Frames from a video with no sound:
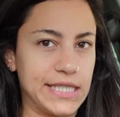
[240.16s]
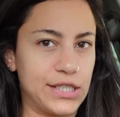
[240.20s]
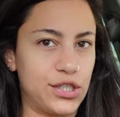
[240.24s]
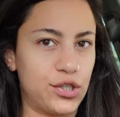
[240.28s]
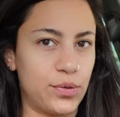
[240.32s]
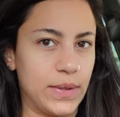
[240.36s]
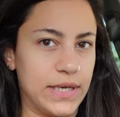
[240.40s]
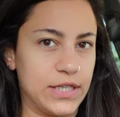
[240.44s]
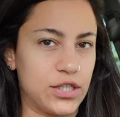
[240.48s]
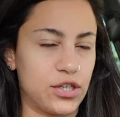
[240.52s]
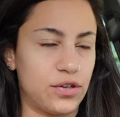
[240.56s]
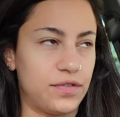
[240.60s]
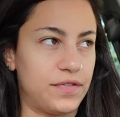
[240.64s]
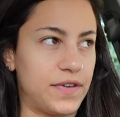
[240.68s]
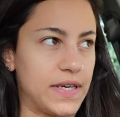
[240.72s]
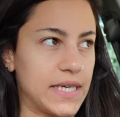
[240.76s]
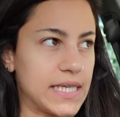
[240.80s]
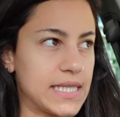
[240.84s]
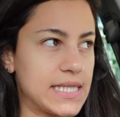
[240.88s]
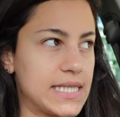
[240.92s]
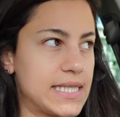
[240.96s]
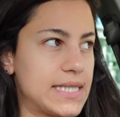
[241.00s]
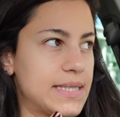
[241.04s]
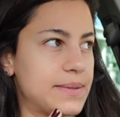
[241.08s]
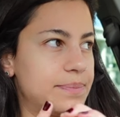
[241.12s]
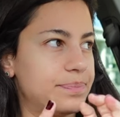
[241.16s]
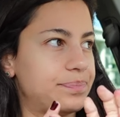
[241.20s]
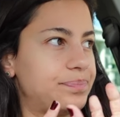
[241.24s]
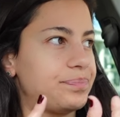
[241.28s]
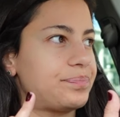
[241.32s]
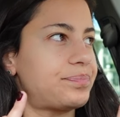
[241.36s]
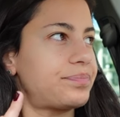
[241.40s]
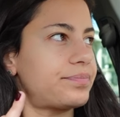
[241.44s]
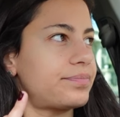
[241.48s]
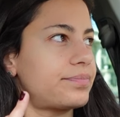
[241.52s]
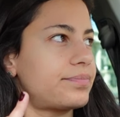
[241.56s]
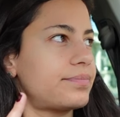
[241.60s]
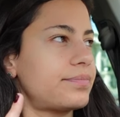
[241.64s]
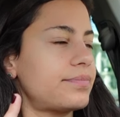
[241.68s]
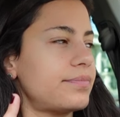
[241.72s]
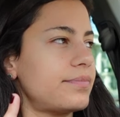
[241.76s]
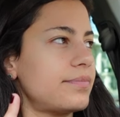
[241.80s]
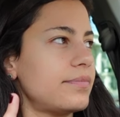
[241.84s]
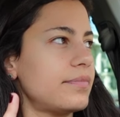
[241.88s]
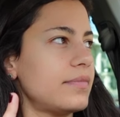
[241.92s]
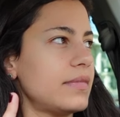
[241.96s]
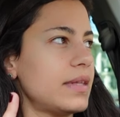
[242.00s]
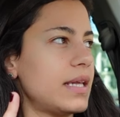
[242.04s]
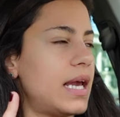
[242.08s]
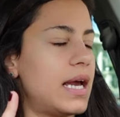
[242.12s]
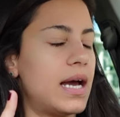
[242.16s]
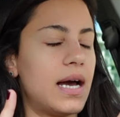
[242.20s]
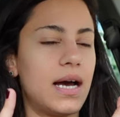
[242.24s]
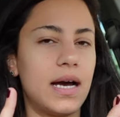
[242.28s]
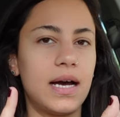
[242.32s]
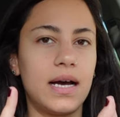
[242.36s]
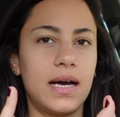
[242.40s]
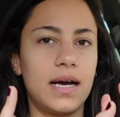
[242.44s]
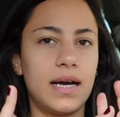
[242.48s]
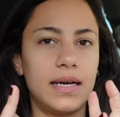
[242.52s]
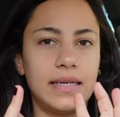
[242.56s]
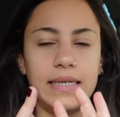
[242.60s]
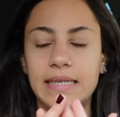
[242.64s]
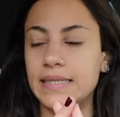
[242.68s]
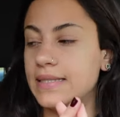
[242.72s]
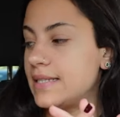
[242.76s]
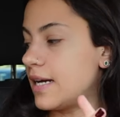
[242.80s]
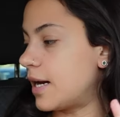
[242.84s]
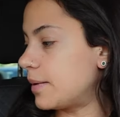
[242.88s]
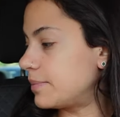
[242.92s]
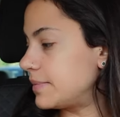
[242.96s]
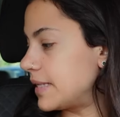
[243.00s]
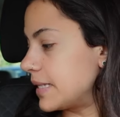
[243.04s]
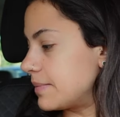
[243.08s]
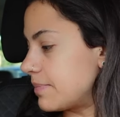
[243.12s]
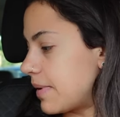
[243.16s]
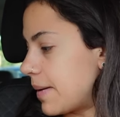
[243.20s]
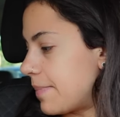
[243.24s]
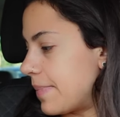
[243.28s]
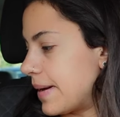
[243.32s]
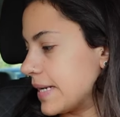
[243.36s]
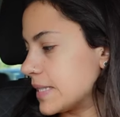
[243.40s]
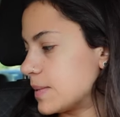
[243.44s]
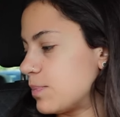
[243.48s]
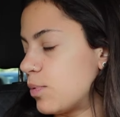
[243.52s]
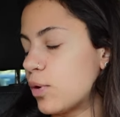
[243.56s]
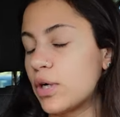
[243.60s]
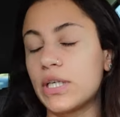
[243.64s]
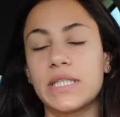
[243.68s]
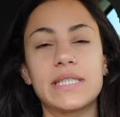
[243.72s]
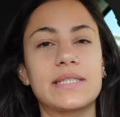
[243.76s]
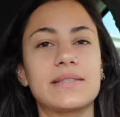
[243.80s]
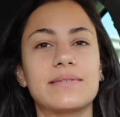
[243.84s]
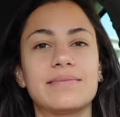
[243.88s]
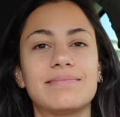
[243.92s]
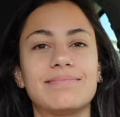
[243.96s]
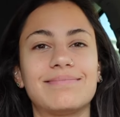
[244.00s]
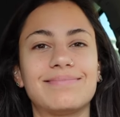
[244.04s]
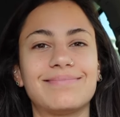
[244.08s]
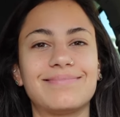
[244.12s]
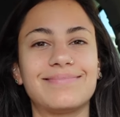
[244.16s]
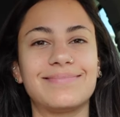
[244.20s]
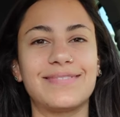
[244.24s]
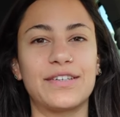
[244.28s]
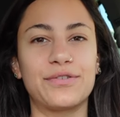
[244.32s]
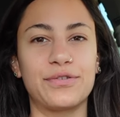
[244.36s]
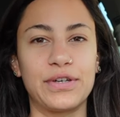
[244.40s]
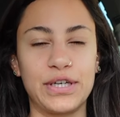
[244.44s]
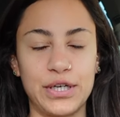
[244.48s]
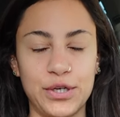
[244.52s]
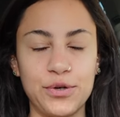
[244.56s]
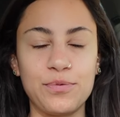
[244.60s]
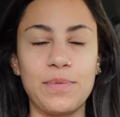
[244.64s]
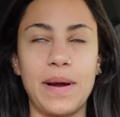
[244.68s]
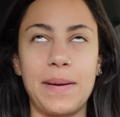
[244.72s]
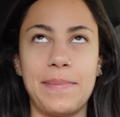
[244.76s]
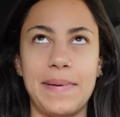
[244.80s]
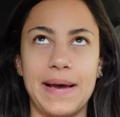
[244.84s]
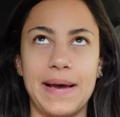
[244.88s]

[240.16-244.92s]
situation fixed. I need to update my passport. Renew my